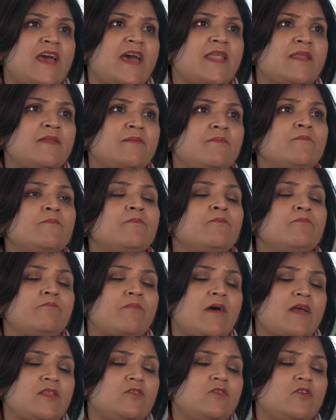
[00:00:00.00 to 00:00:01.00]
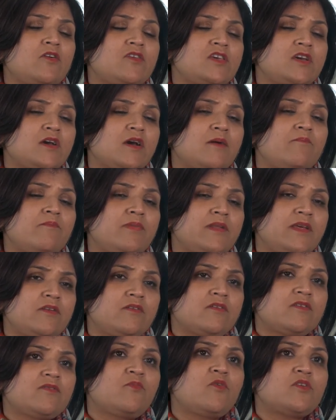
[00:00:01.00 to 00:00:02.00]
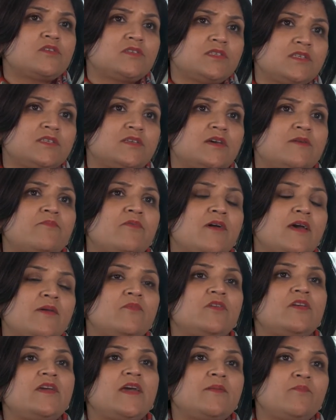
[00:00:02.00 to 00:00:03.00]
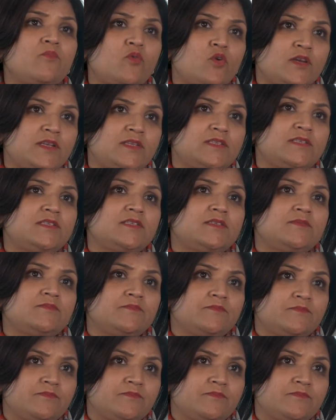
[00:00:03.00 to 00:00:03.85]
and pathologic complete responses are primary endpoints.